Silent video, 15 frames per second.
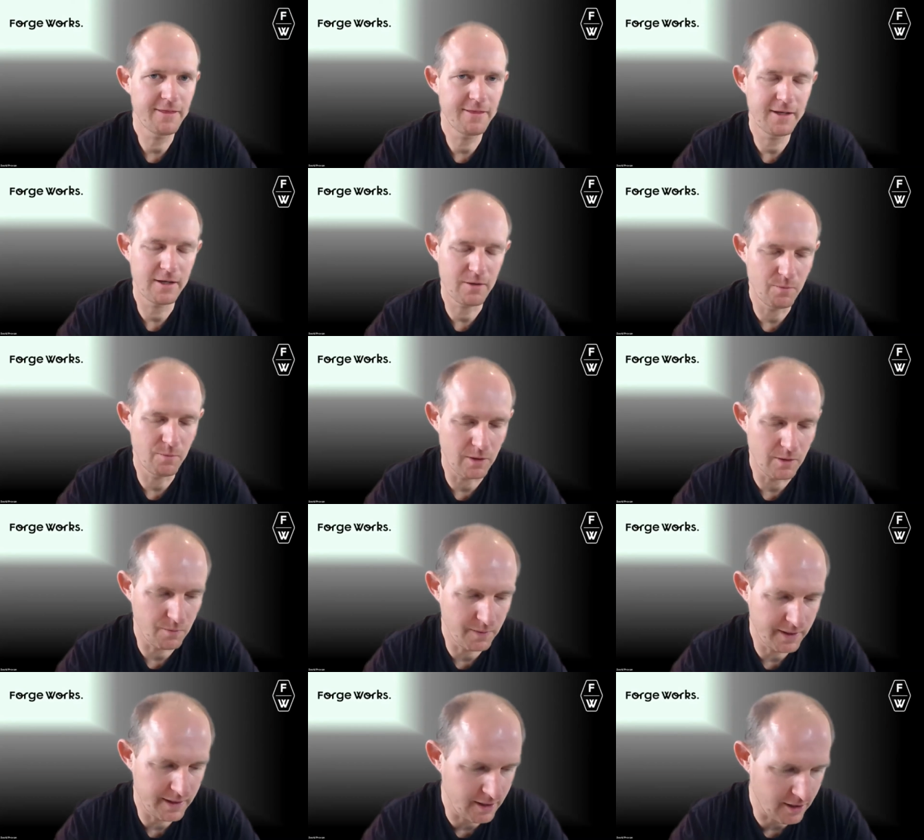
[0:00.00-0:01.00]
I think
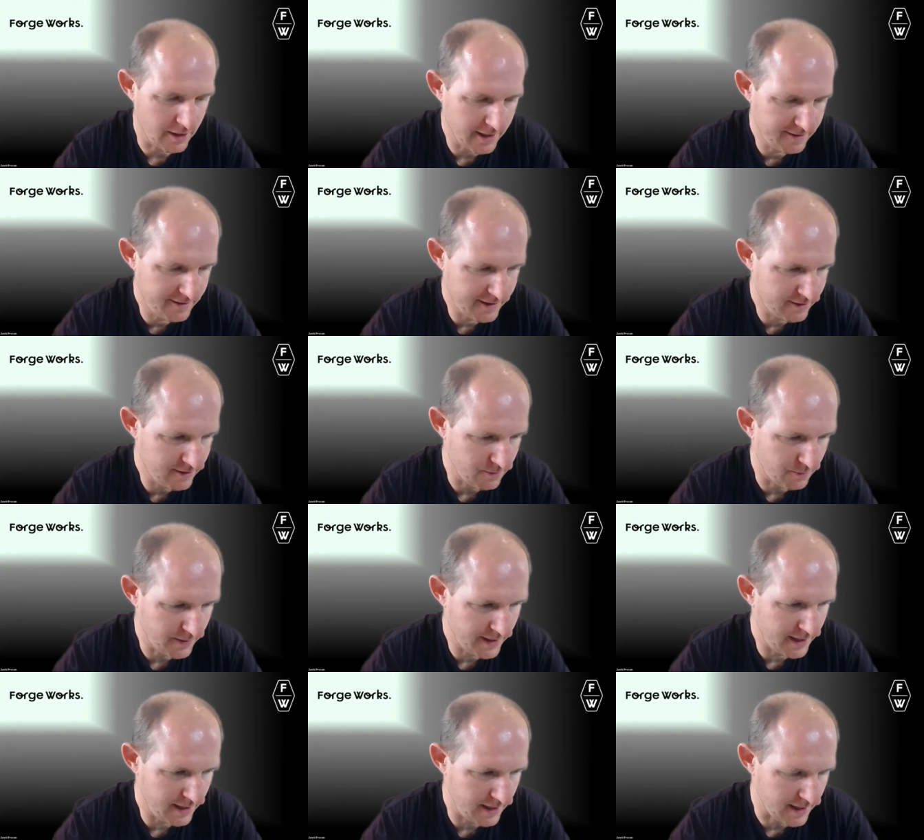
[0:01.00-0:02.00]
what we, I think
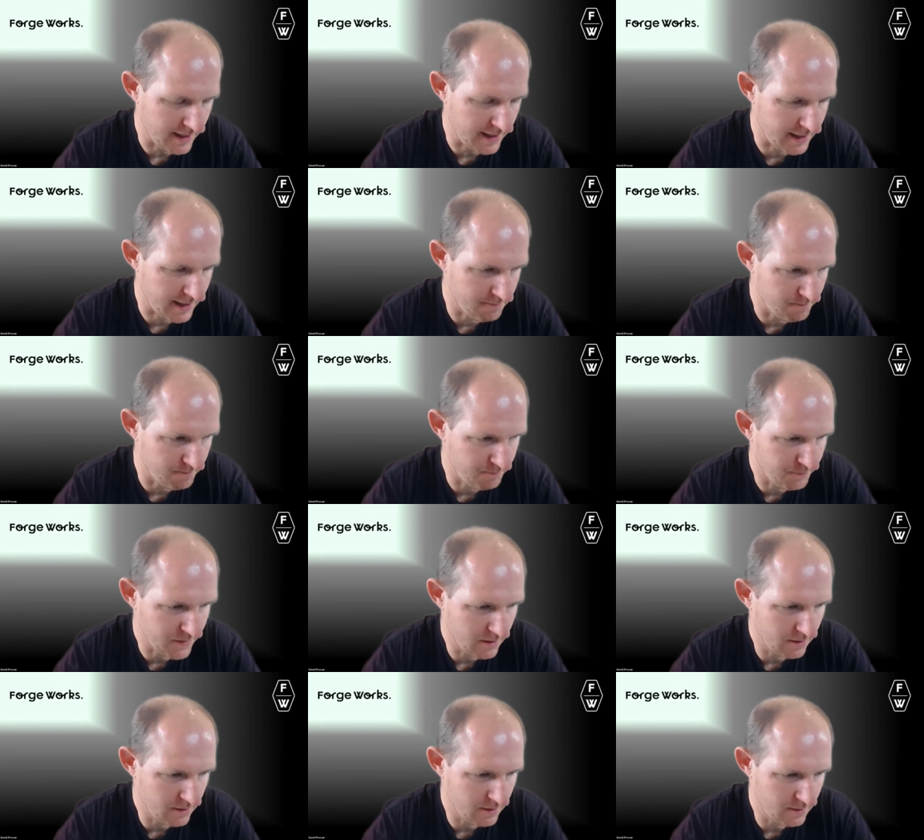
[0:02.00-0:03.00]
that we,
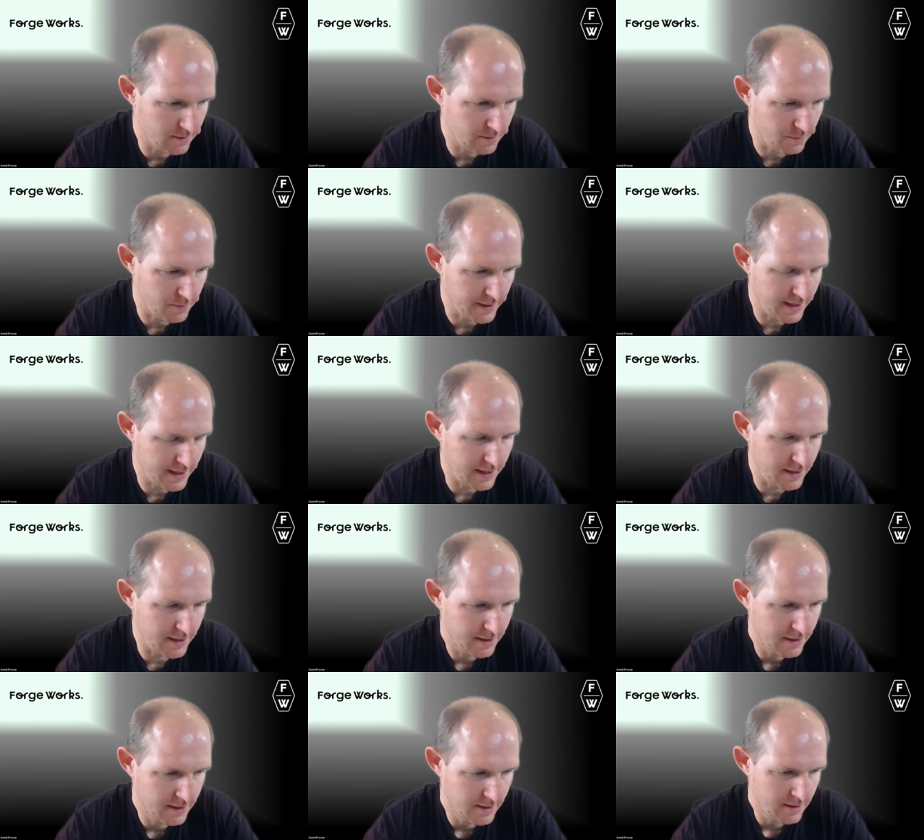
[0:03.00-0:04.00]
um,
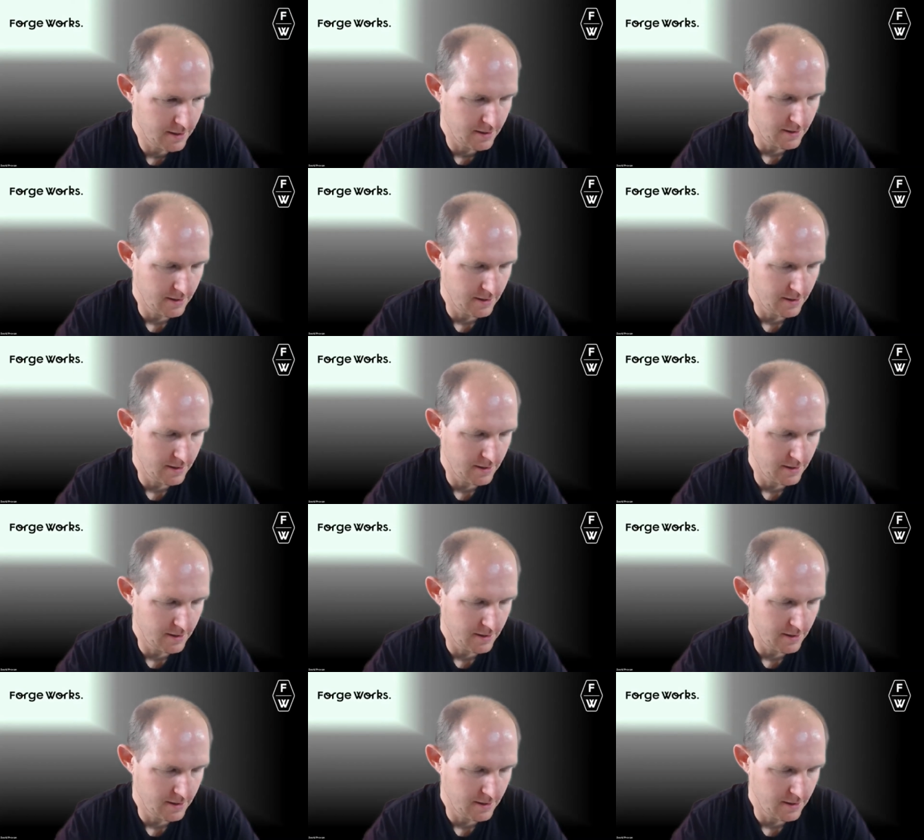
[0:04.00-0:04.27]
we,